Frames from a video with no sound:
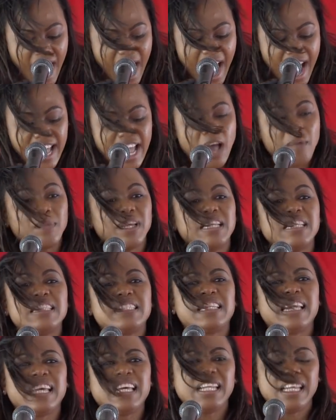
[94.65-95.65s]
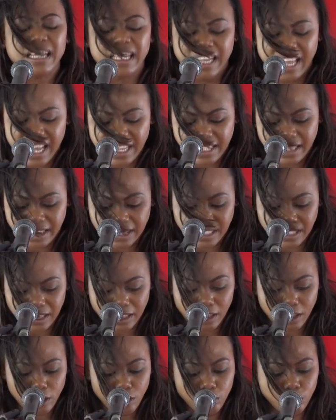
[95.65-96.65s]
I am indeed elated.
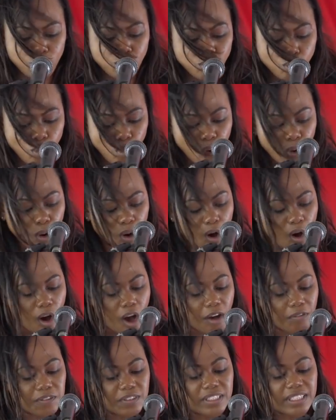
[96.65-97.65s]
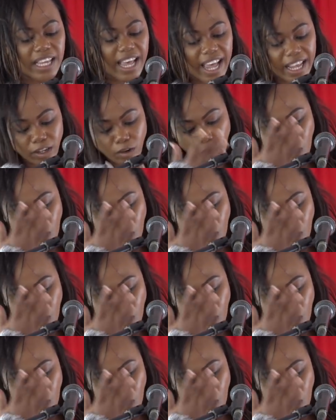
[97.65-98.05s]
2 of 10